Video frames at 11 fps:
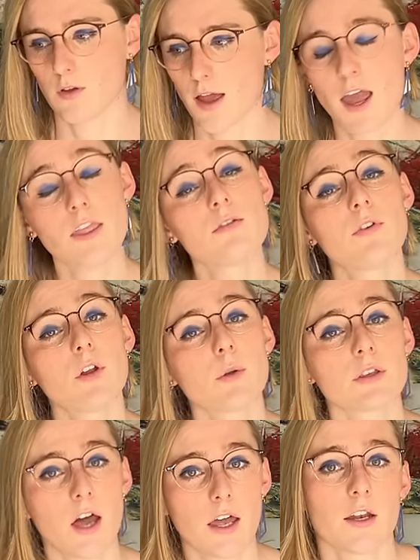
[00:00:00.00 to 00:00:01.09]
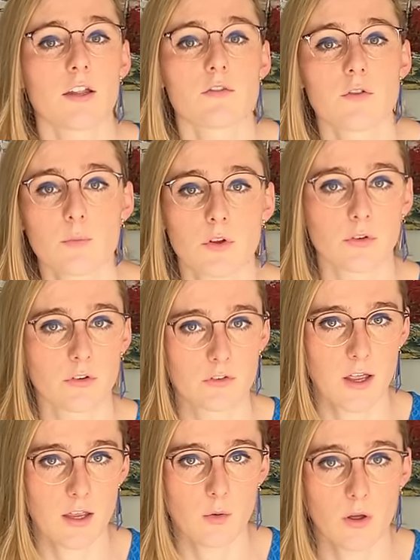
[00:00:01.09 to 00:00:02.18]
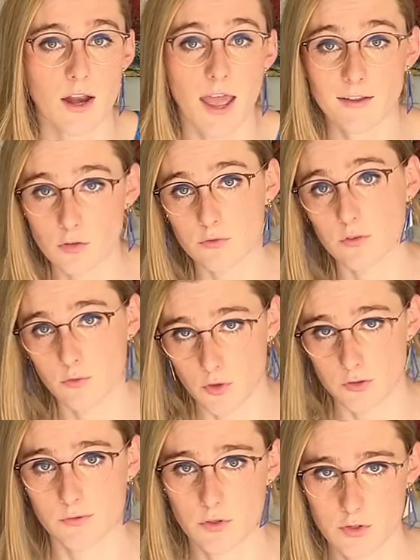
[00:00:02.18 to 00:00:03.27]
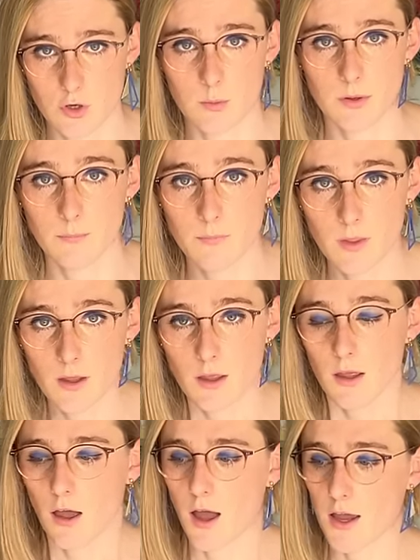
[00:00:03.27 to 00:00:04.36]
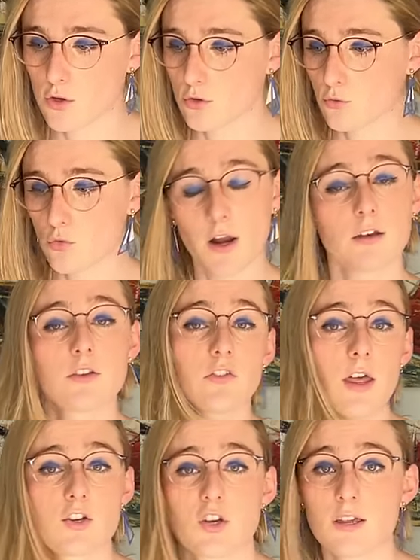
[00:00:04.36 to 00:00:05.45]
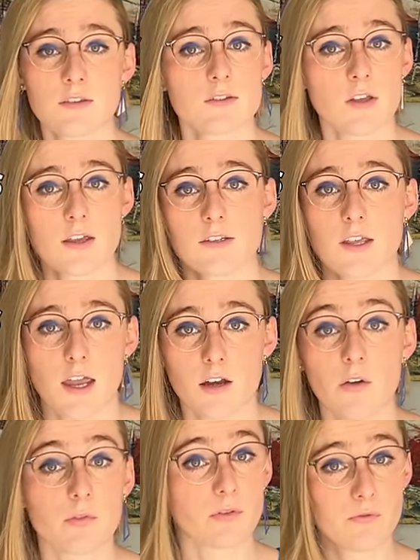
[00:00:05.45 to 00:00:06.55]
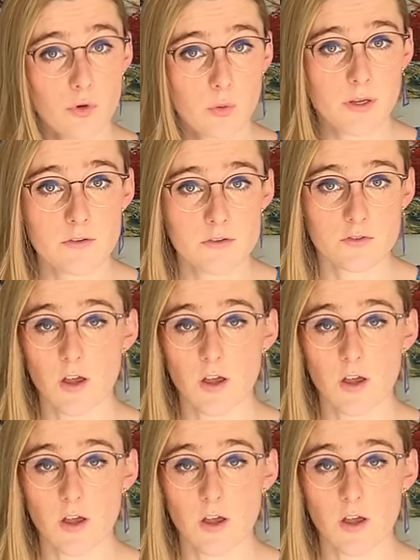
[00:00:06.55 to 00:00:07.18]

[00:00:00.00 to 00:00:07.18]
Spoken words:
I had the following guidelines from Dr. Sangwan as of the 1st of October. I could run slash exercise again after 4 weeks.